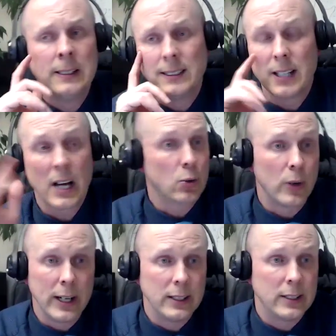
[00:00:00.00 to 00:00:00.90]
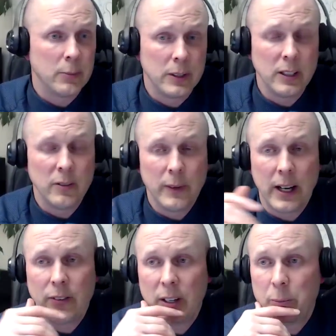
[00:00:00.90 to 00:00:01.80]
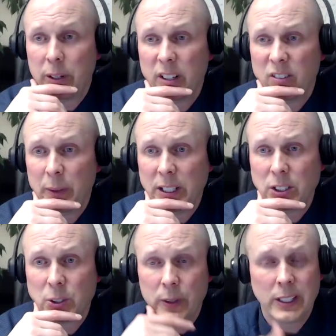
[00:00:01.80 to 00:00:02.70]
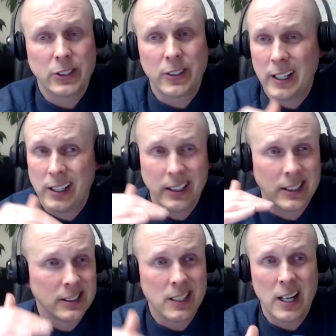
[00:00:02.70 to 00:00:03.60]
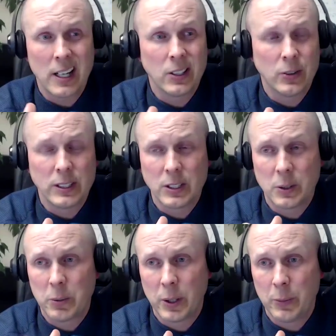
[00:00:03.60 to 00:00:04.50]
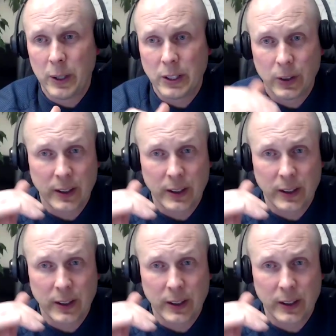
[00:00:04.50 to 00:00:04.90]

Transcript: It's not great, believe me. I've had plenty of patients where I tried it, and it does not increase their blood pressure.